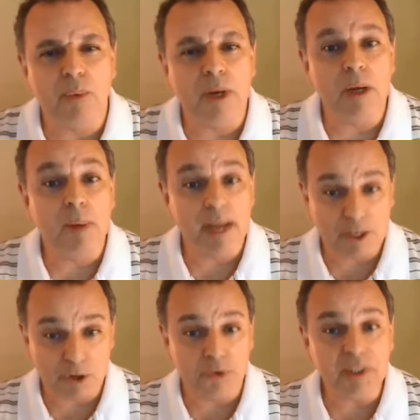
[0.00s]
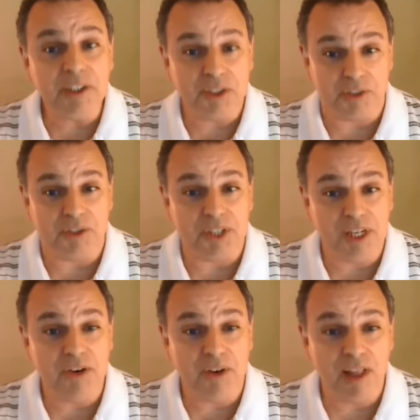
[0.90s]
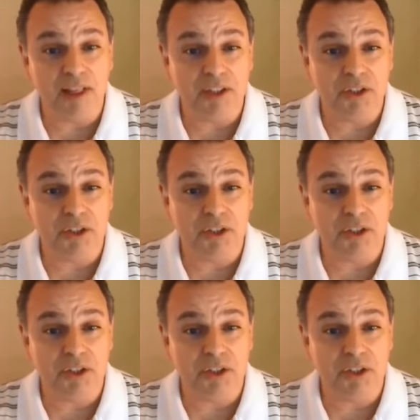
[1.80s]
whereby creatures here on this